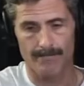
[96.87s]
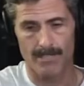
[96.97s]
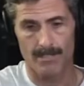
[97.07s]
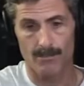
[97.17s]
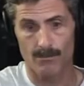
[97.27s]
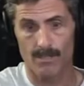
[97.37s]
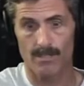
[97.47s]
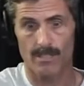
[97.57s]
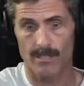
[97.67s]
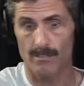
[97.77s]
you know, you
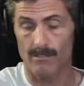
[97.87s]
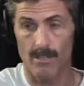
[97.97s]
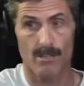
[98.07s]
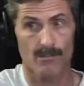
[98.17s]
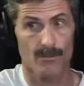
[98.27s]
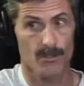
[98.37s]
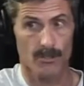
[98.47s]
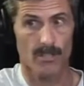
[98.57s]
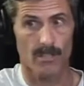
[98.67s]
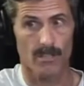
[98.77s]
really don't know for
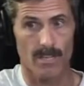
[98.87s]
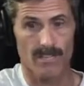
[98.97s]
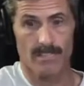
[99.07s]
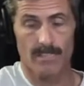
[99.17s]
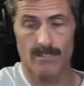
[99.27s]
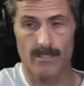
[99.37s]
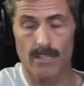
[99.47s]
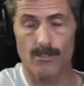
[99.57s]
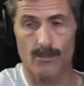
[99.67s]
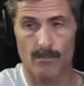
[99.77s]
sure, as innocent
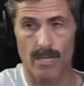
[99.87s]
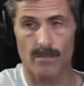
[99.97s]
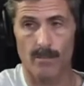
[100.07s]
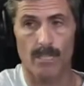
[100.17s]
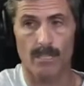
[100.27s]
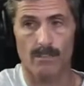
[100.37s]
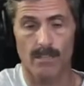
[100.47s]
as you might be.